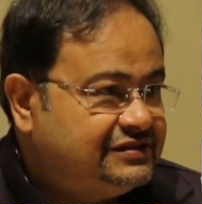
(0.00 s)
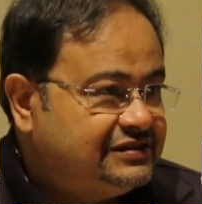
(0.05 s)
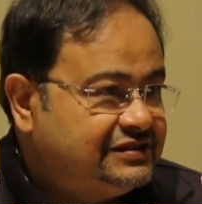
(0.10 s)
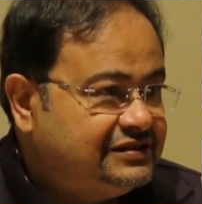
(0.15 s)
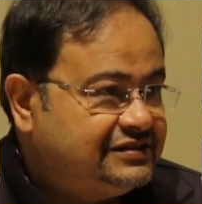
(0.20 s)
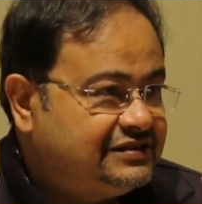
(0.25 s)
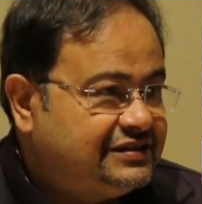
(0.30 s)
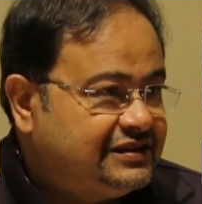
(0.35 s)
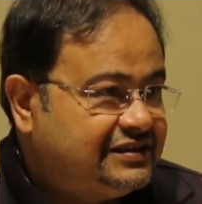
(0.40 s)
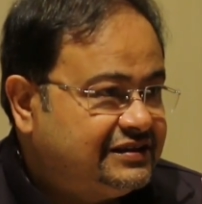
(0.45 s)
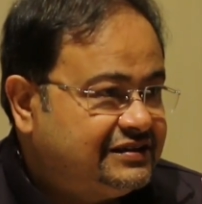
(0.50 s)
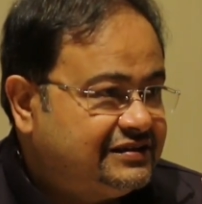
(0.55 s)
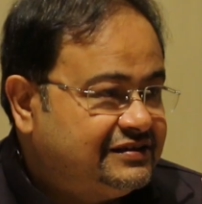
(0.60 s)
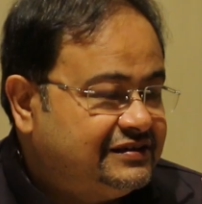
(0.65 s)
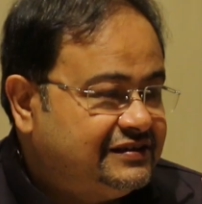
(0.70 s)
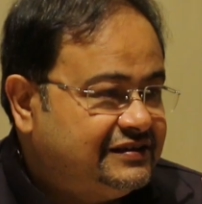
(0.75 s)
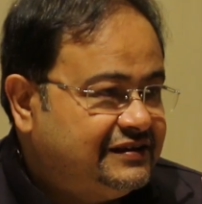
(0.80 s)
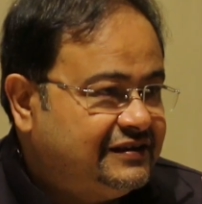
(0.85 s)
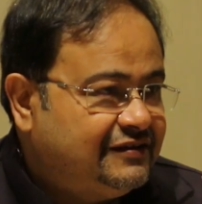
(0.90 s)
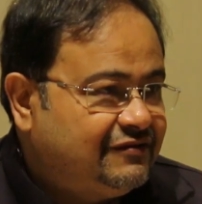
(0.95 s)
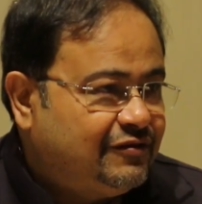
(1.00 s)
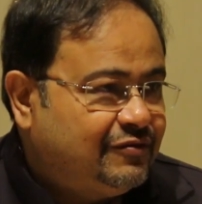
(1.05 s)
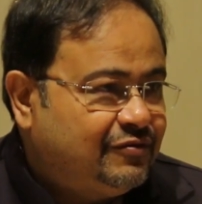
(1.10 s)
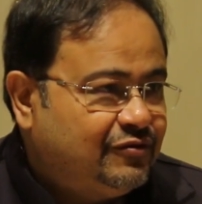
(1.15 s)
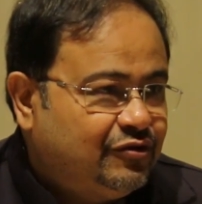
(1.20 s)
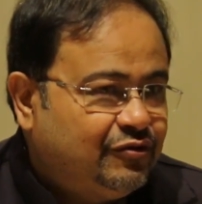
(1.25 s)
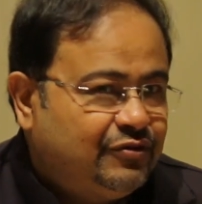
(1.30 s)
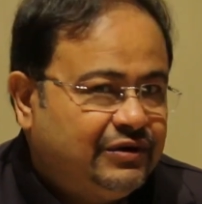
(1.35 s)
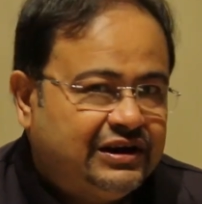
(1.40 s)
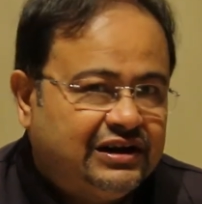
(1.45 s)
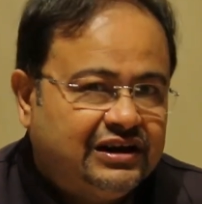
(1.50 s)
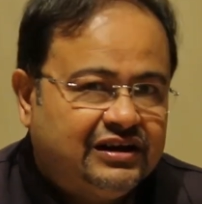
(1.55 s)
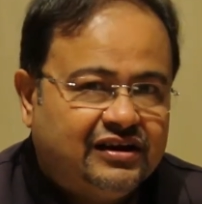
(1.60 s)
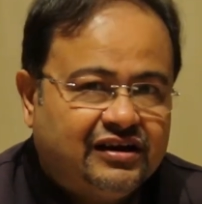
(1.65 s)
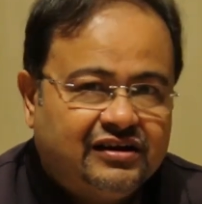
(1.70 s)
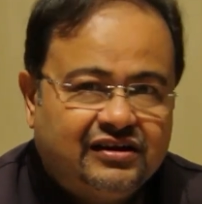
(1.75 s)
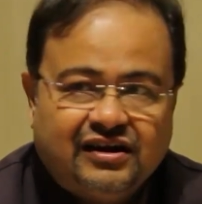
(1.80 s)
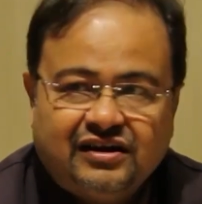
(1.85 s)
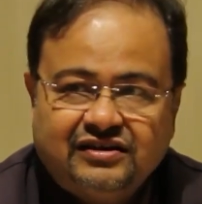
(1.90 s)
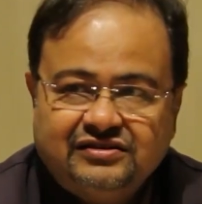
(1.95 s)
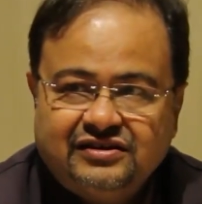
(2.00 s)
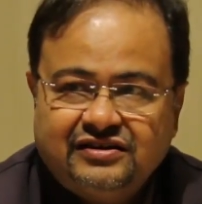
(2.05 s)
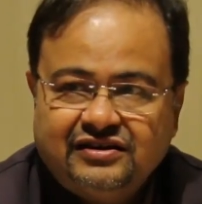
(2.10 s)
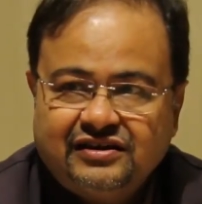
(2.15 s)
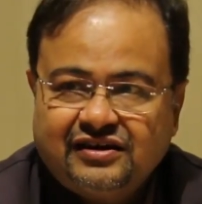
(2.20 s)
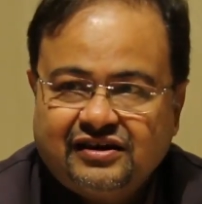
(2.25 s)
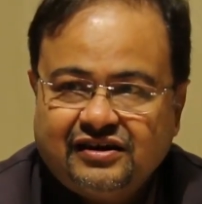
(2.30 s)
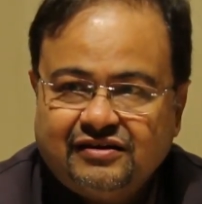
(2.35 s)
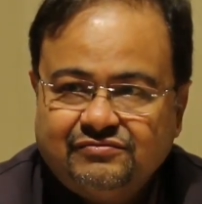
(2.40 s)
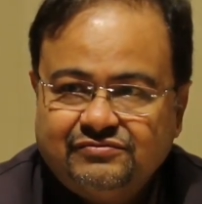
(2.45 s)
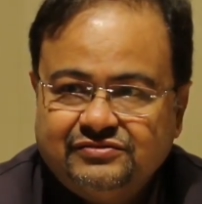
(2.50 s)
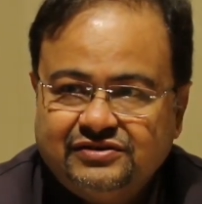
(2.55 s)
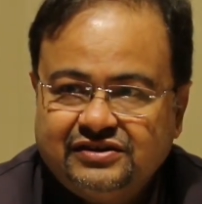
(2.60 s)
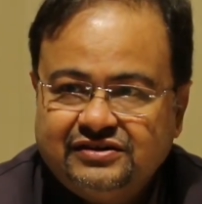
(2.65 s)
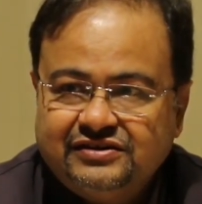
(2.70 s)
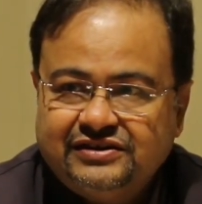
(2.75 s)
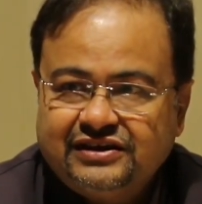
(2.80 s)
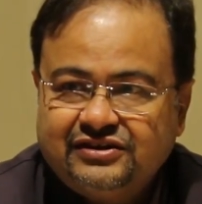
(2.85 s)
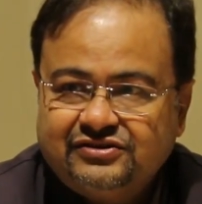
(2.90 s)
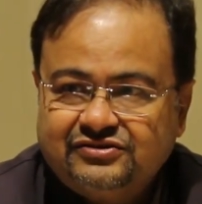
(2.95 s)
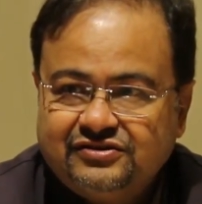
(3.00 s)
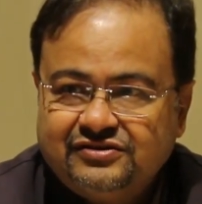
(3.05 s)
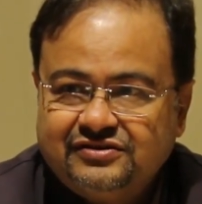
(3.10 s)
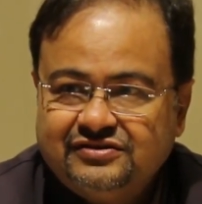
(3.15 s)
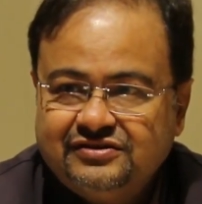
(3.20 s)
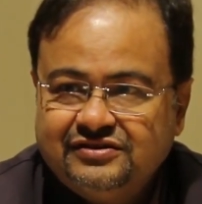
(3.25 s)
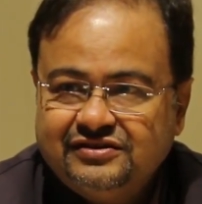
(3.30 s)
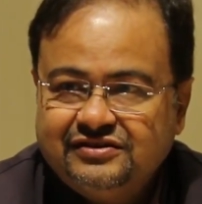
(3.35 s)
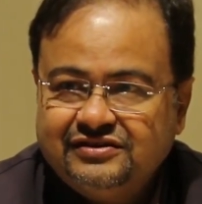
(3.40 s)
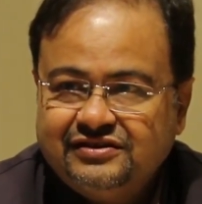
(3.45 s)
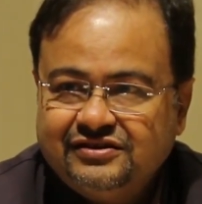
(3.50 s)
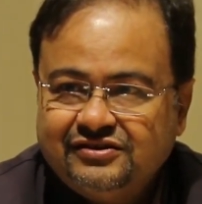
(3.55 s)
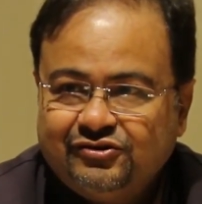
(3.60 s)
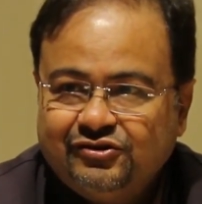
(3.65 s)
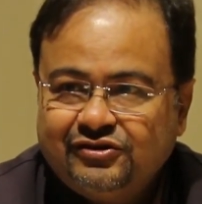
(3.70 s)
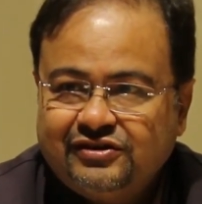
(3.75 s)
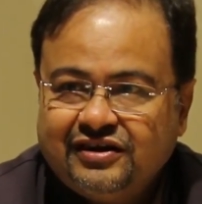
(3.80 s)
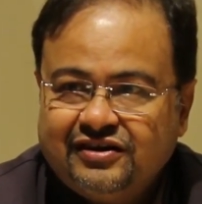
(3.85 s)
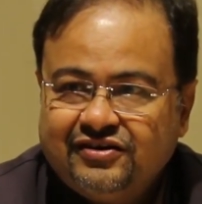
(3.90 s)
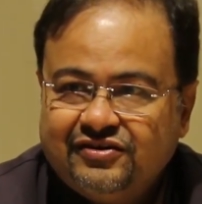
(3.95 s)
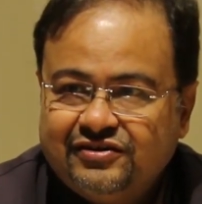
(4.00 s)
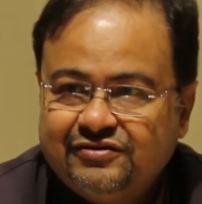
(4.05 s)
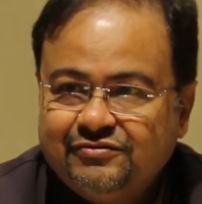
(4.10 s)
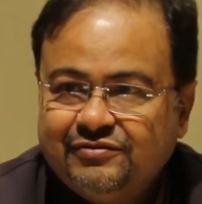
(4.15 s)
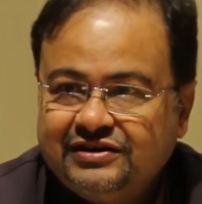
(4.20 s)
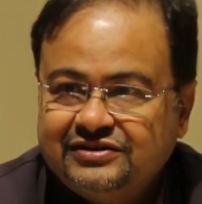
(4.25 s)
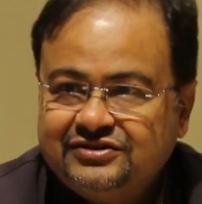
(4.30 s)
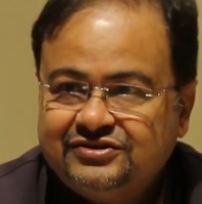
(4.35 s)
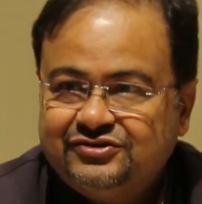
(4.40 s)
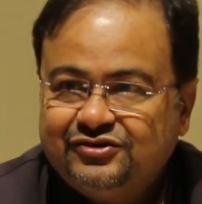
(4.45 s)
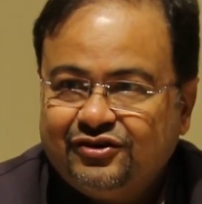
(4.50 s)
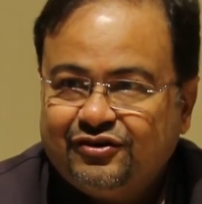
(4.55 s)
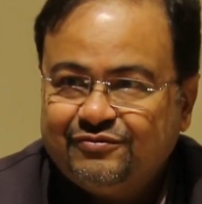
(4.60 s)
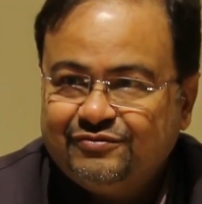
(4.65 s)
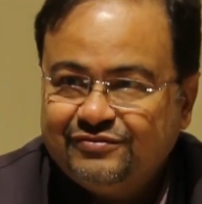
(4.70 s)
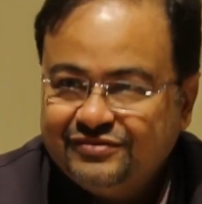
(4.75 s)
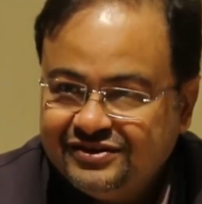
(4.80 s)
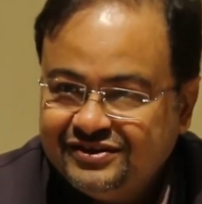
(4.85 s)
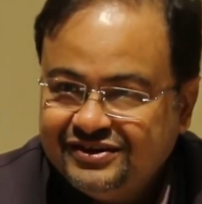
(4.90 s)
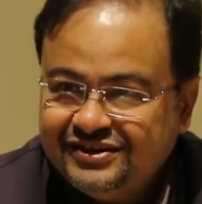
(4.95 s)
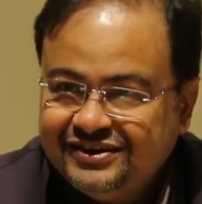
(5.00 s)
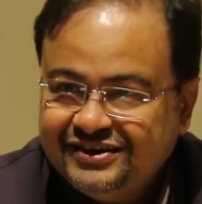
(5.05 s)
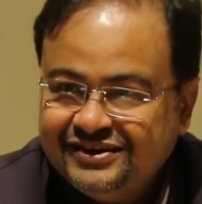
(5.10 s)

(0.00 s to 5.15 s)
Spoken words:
You see, from nowhere an Anna Hazare comes and takes the whole country by storm.